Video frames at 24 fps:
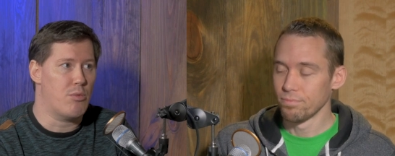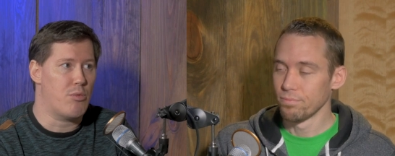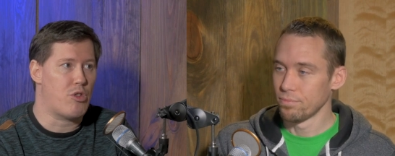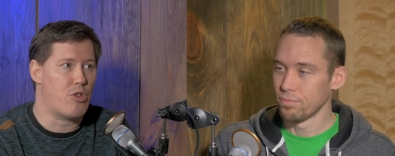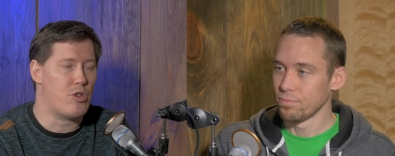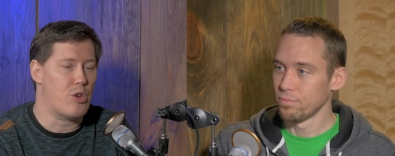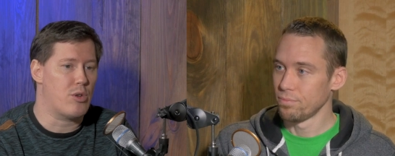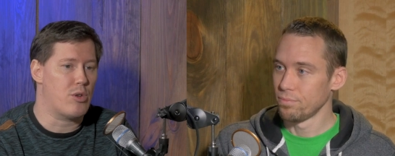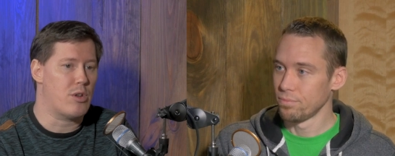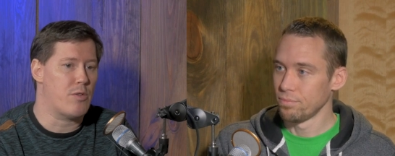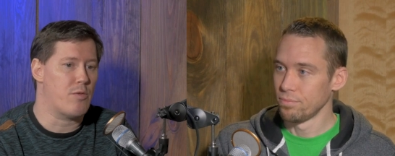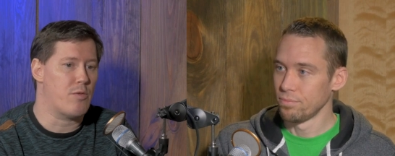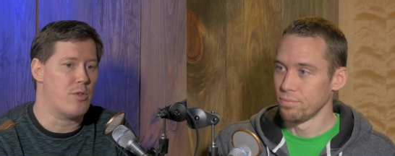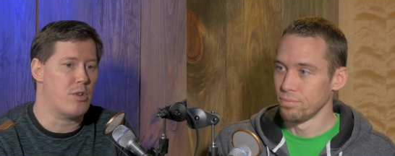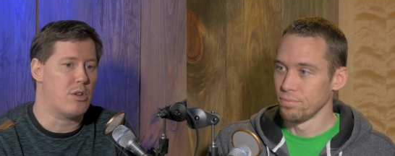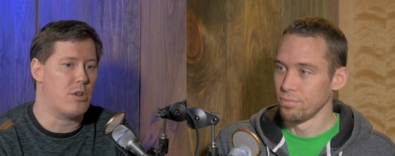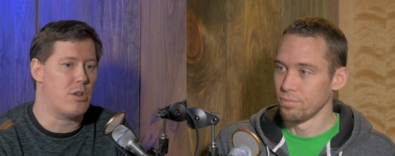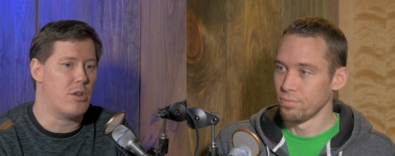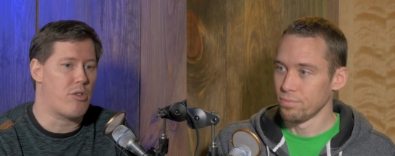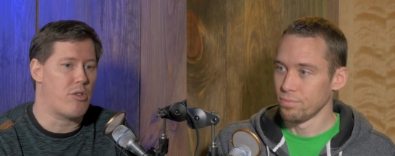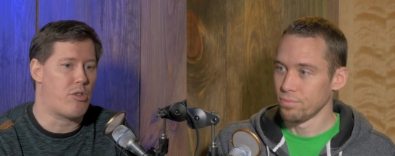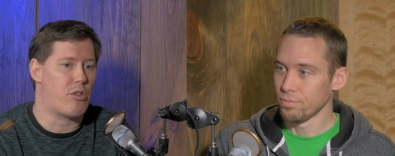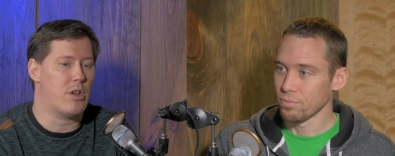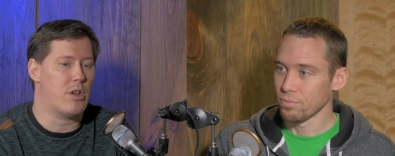Speaker 1: groups show
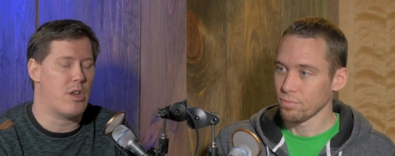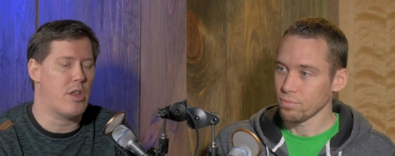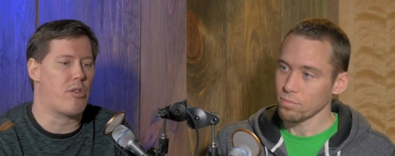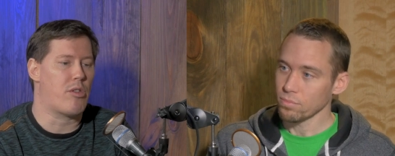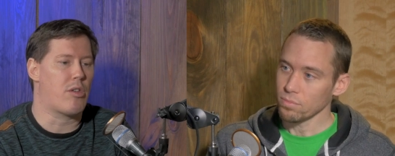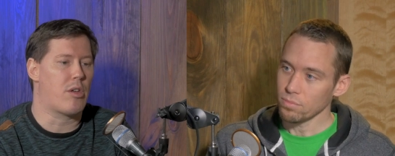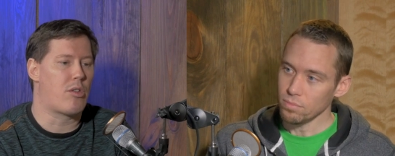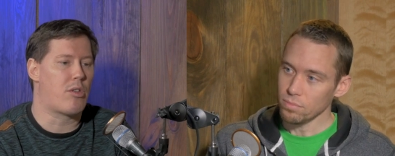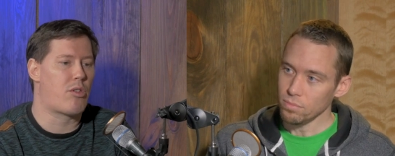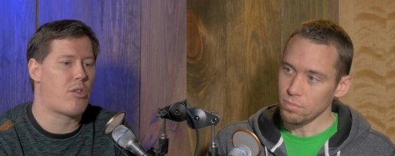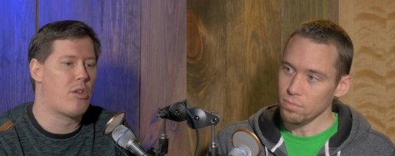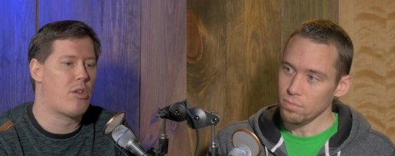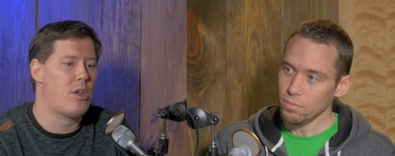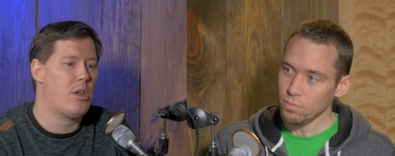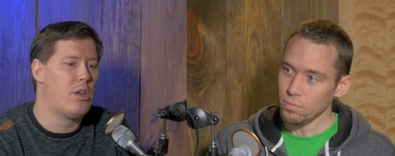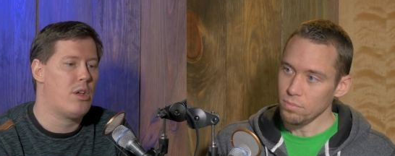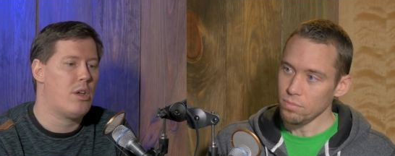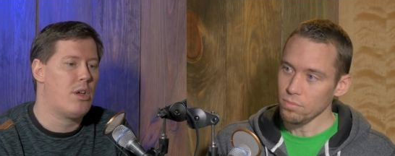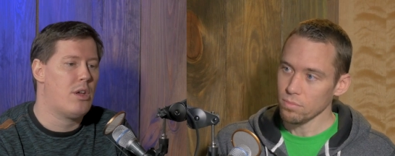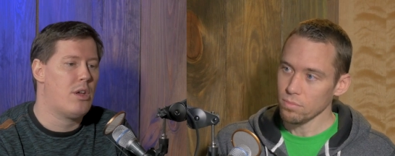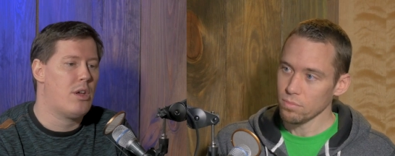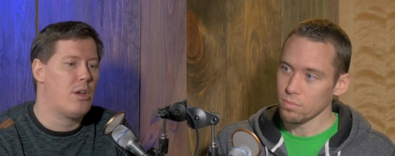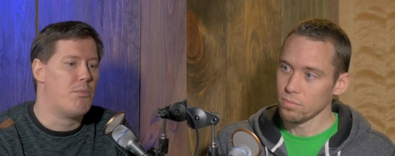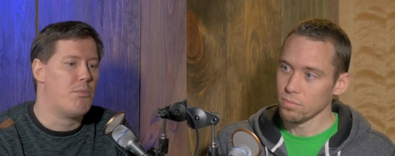different uh, statistics.
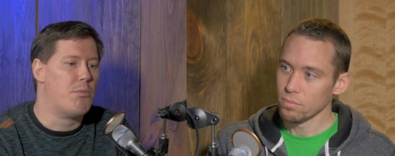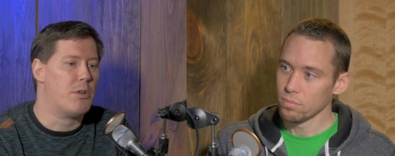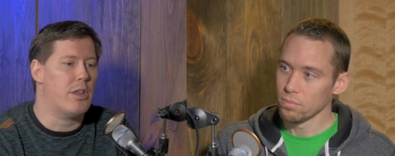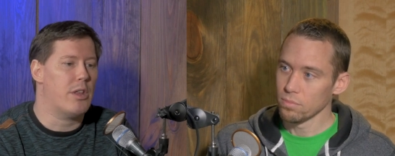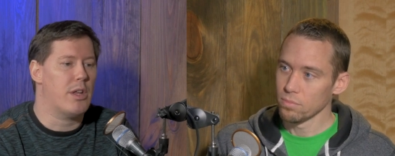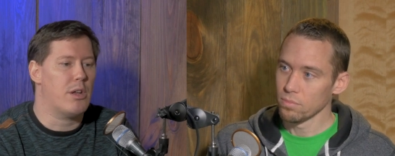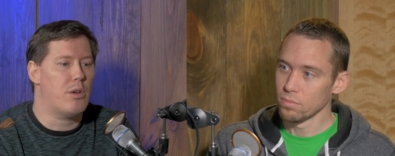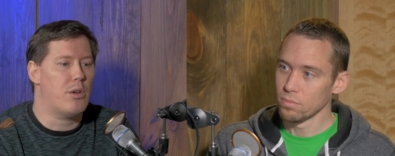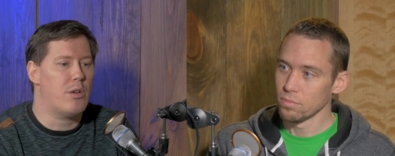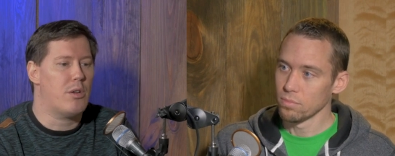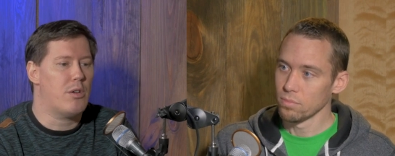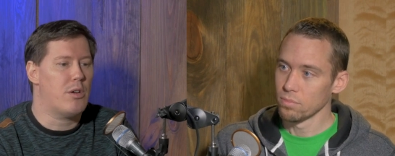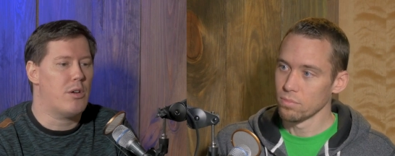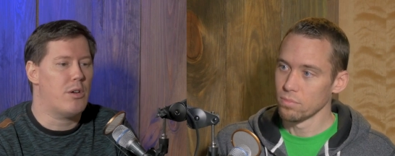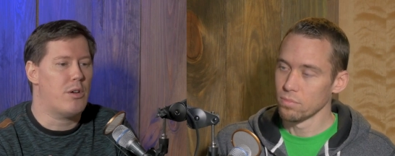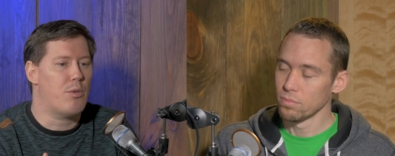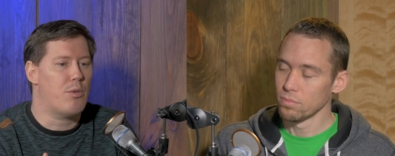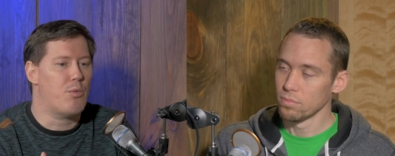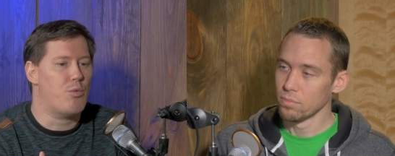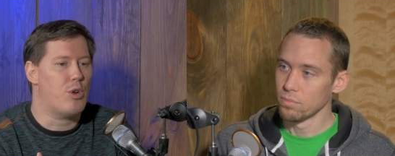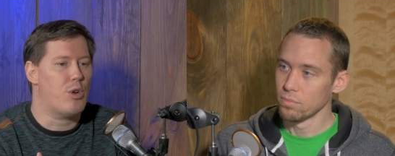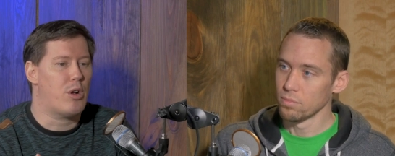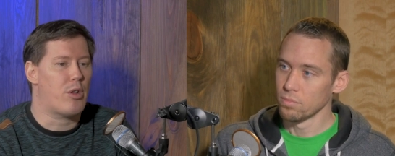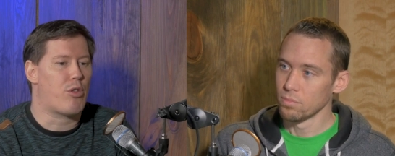But then uh,
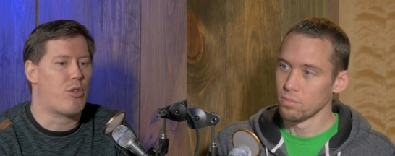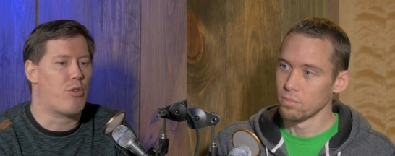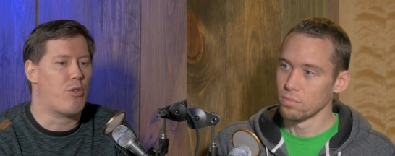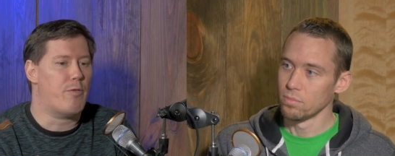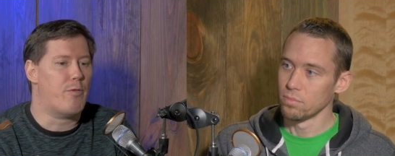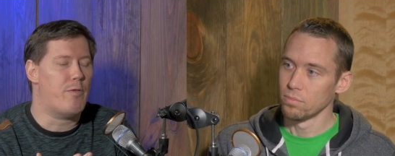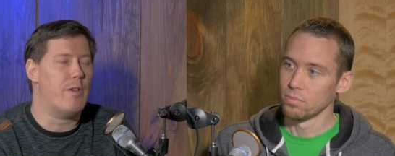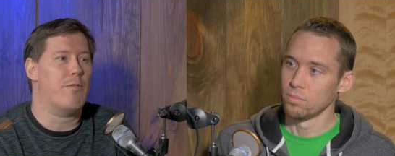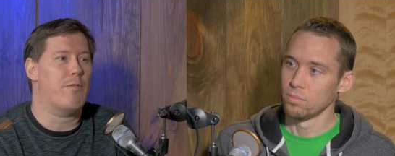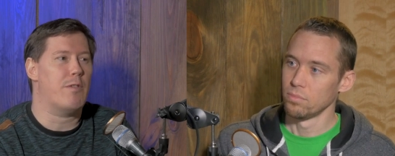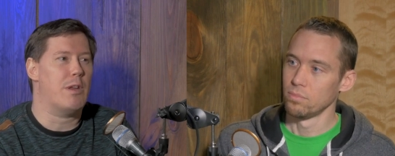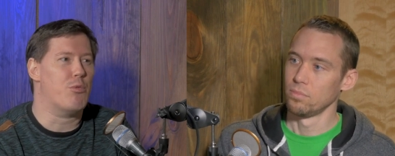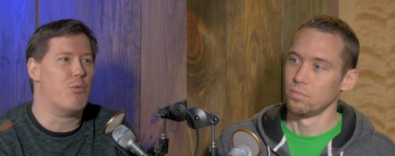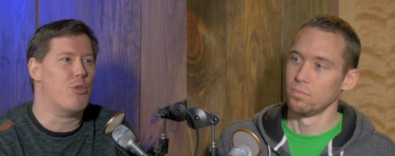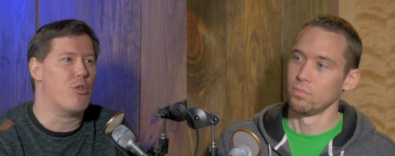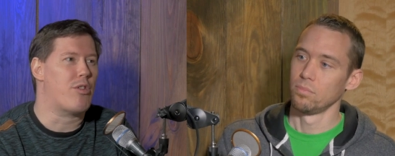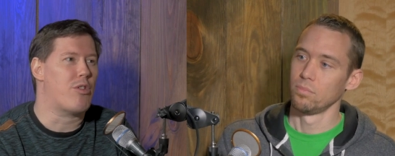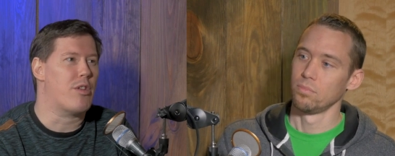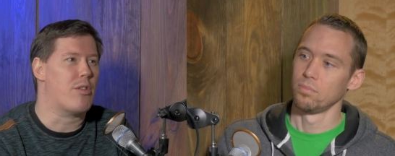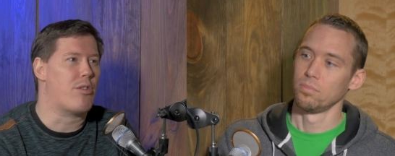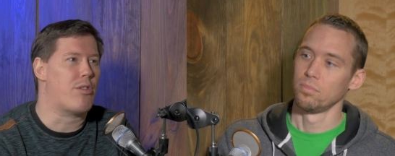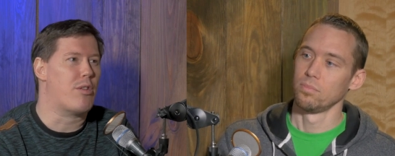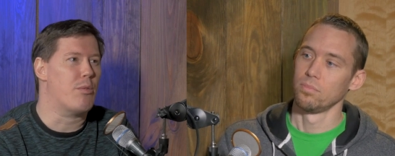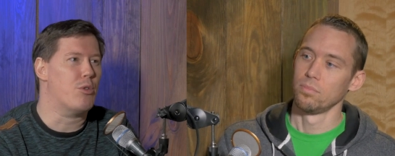we're also
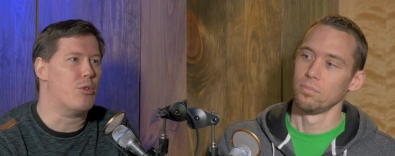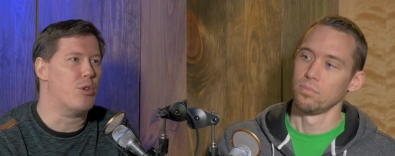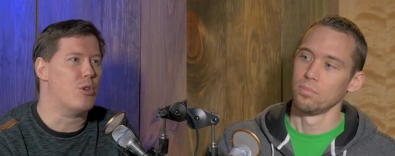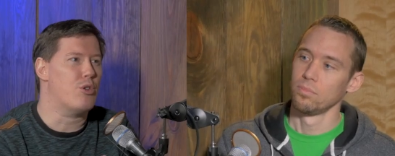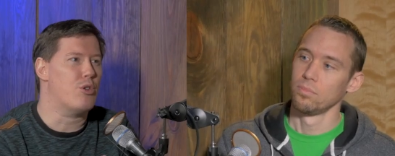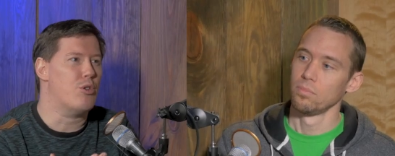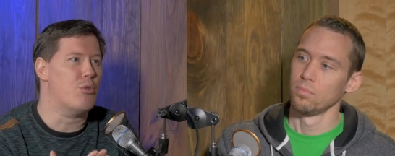50% similar